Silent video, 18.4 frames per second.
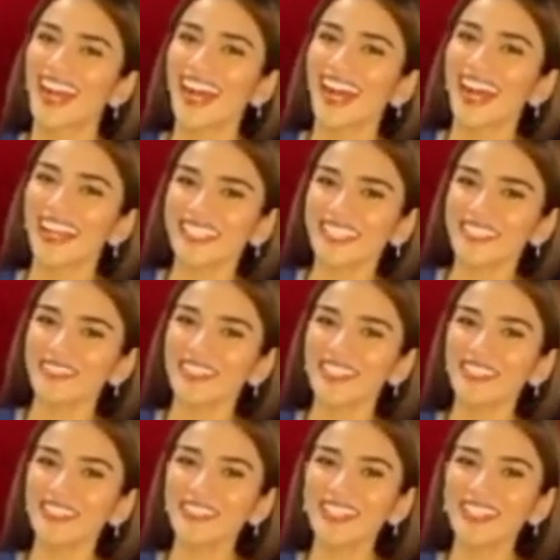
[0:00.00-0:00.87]
Hi
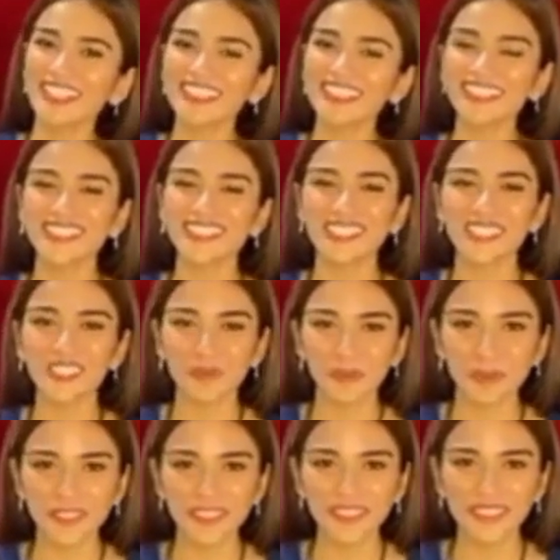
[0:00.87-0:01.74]
everyone, this is
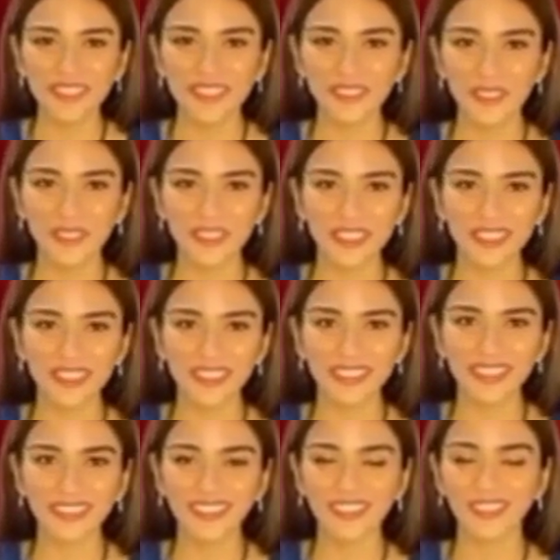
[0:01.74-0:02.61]
Princess Krista
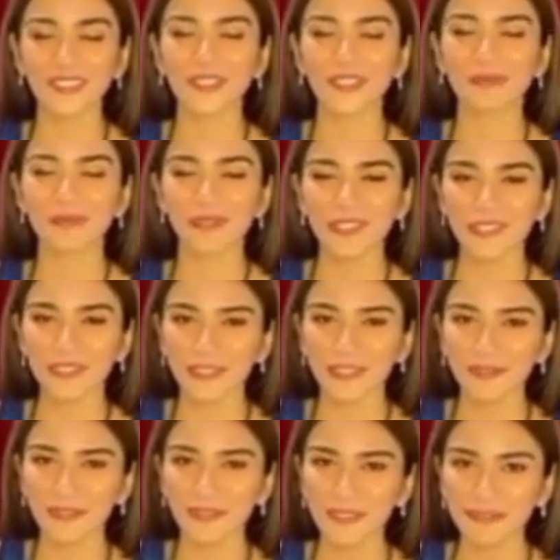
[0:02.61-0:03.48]
Singh, your Miss
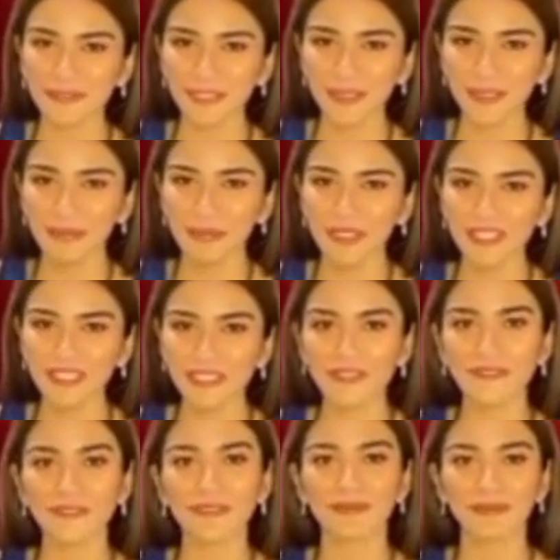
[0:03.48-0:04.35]
Universe Philippines
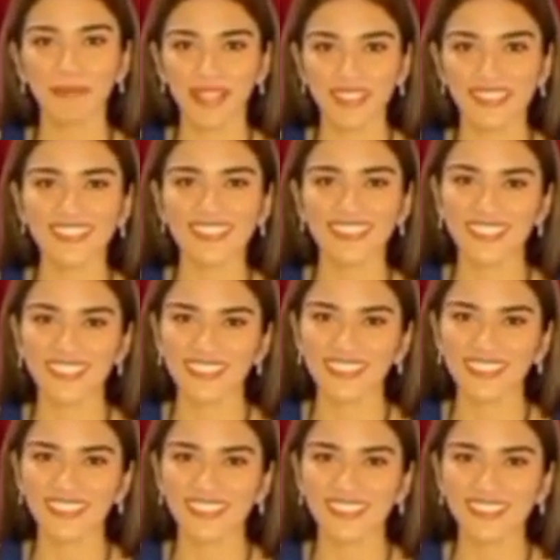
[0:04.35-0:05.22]
from Pasig
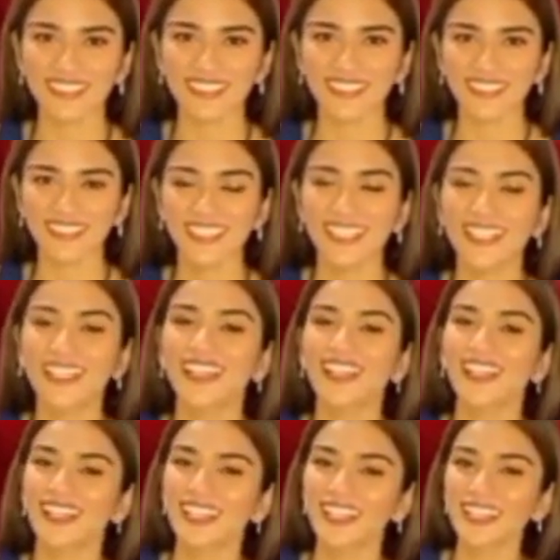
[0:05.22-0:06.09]
City.
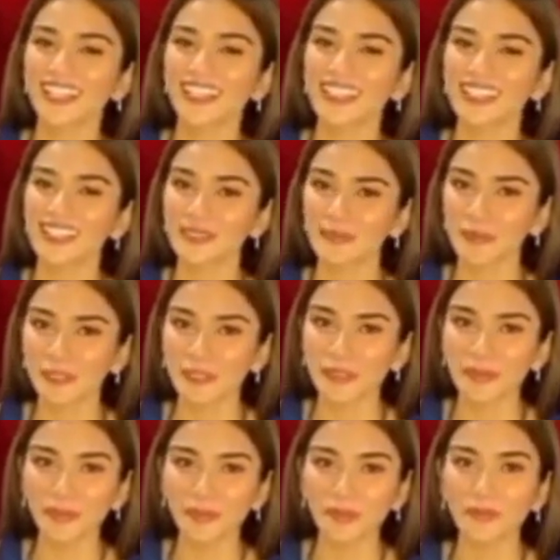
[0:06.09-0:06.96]
Health is my
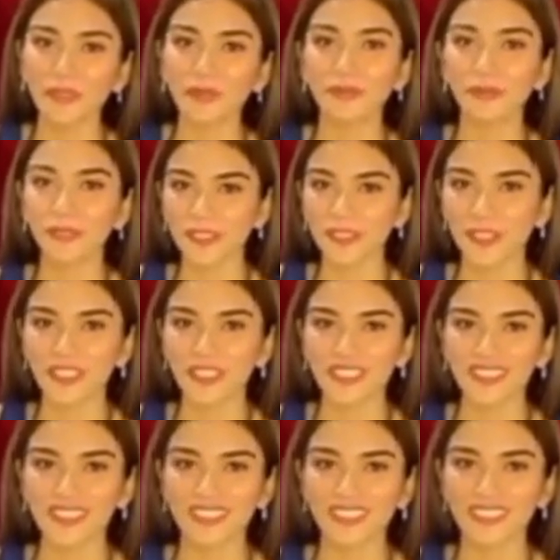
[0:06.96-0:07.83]
number one
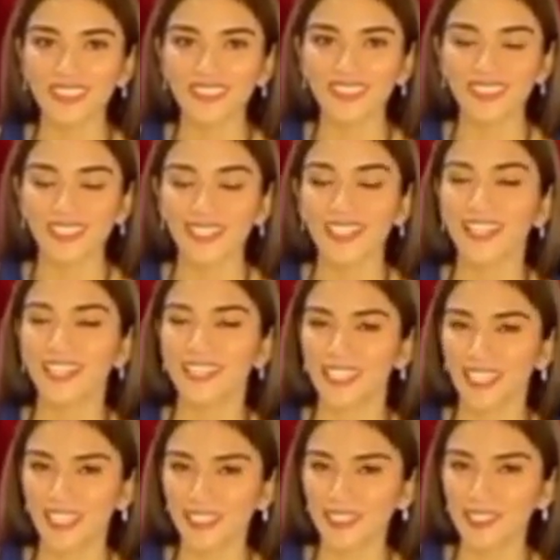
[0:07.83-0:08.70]
priority.
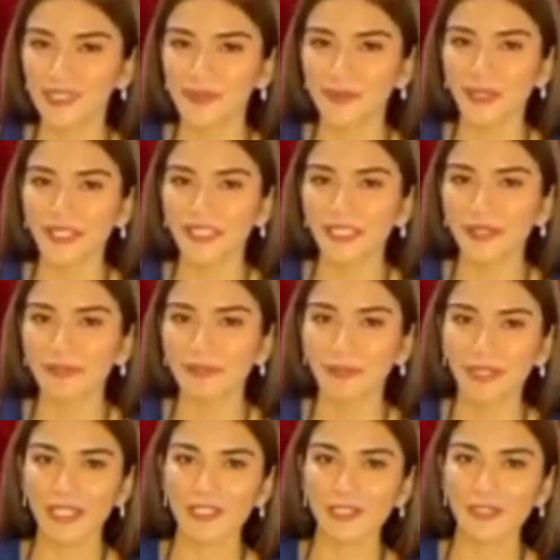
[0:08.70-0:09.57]
That is why I
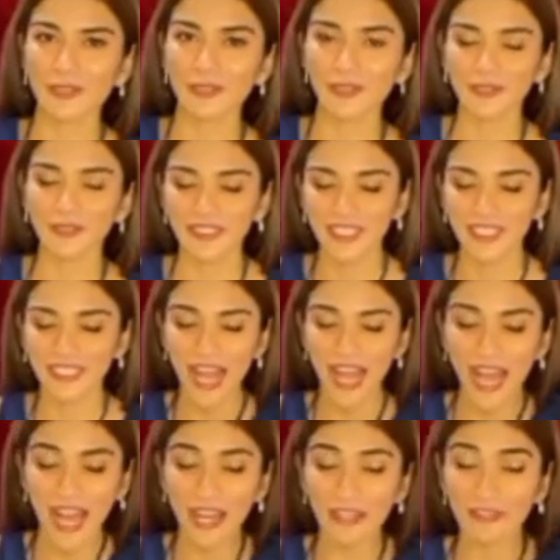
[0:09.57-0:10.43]
made sure that I
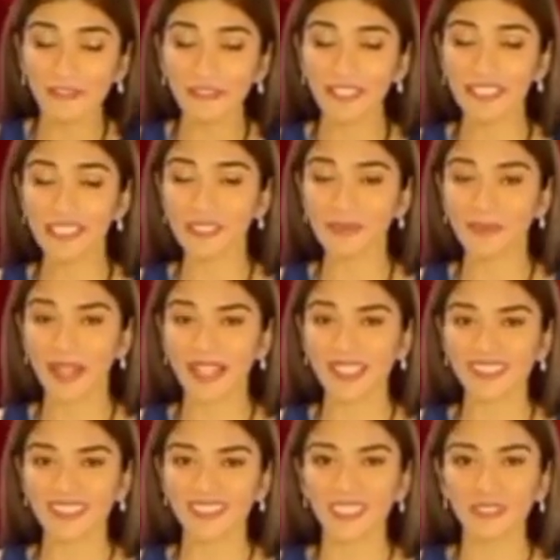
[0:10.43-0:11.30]
have these
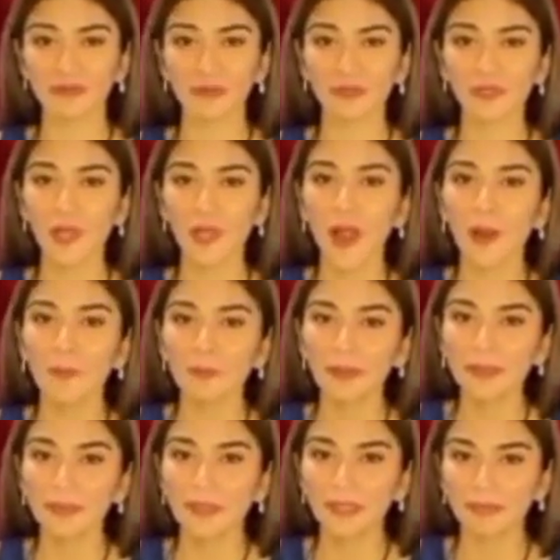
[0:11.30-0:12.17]
masks that would
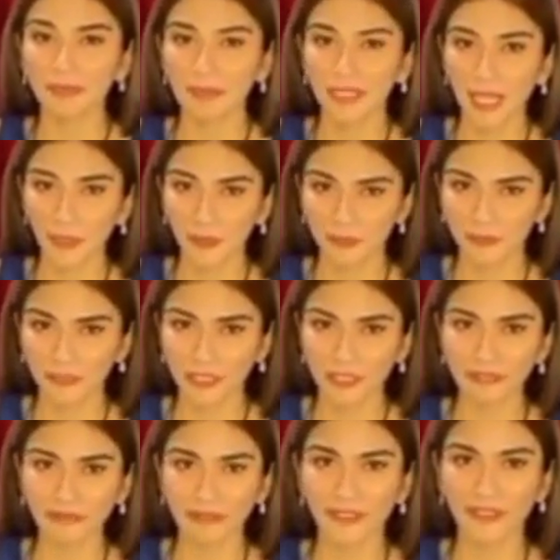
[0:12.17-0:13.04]
complement my outfits
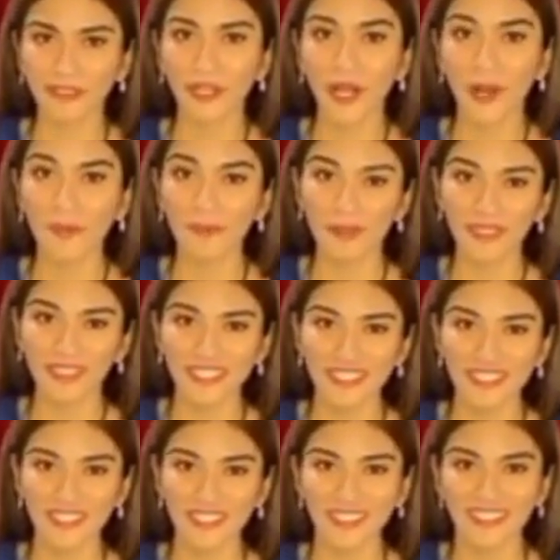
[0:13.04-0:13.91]
for the
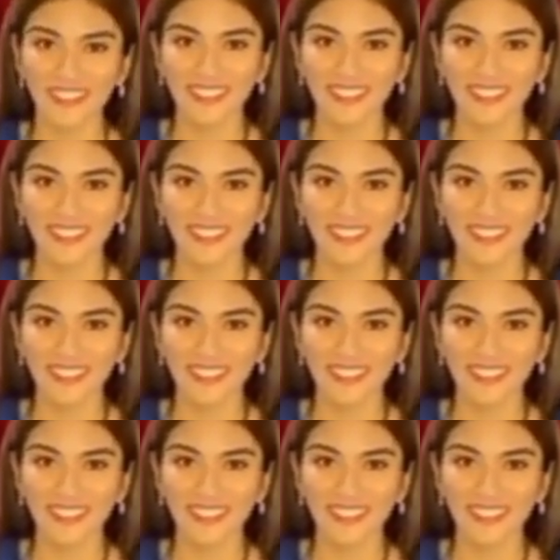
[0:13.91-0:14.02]
competition.